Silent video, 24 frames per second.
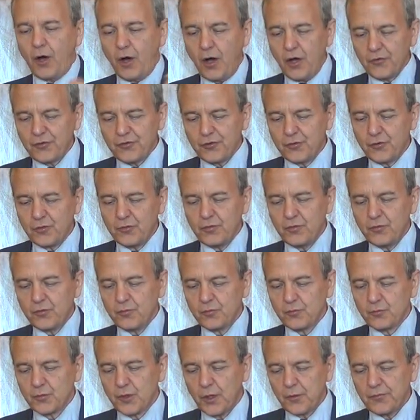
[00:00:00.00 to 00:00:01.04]
also
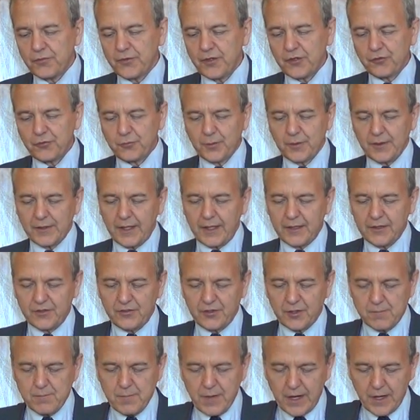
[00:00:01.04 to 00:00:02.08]
wrote this related
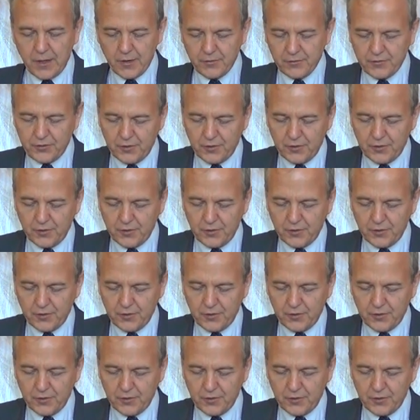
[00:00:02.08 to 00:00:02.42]
to, Mary,